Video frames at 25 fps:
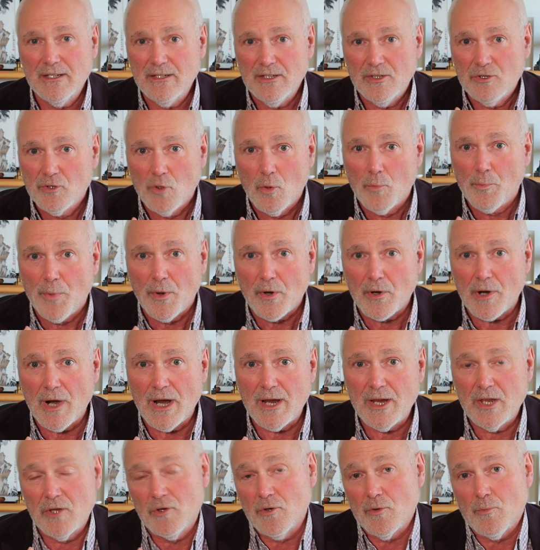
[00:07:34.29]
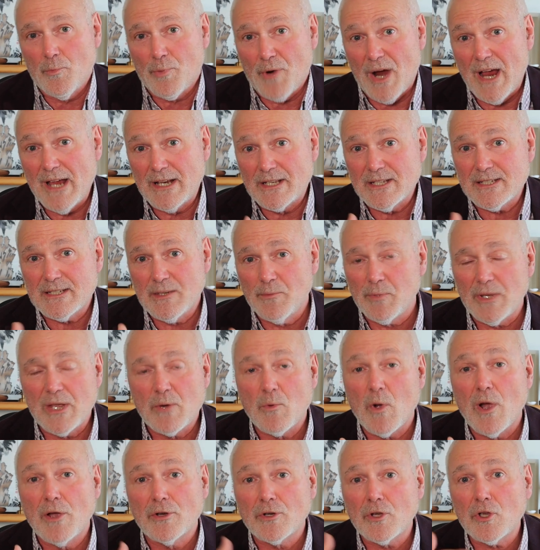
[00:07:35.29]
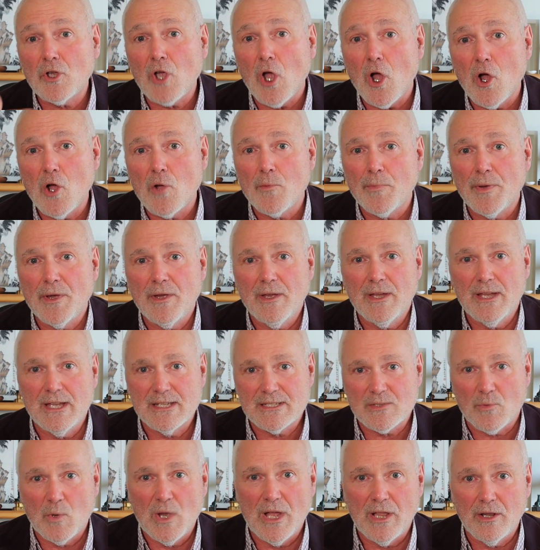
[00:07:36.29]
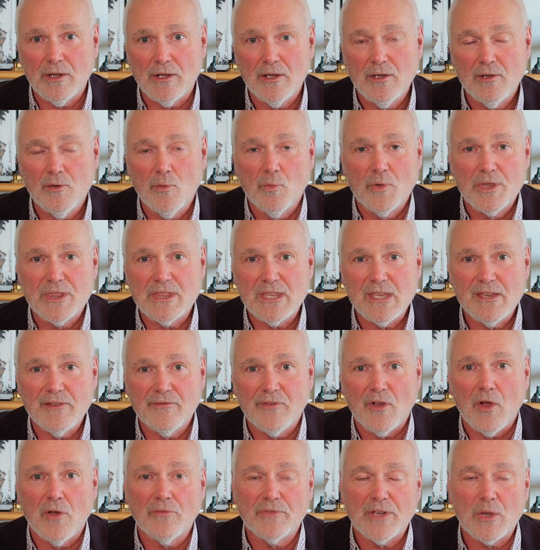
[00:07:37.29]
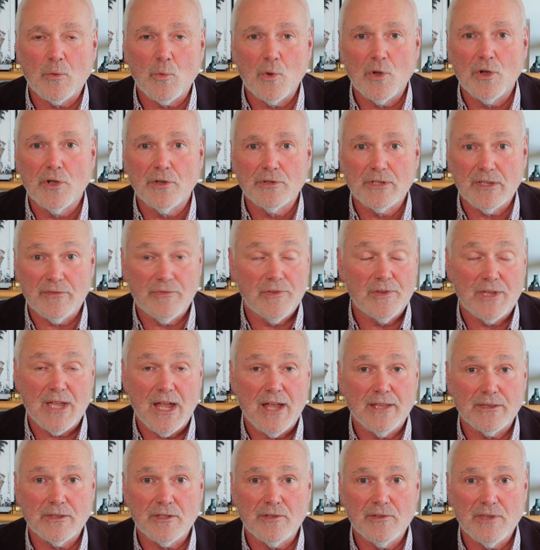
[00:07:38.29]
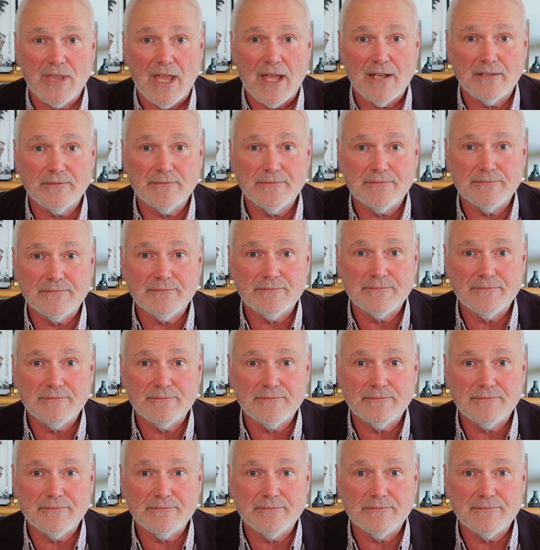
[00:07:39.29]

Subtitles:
Your brain simply won't cope as well with the evolving world if you can't do that.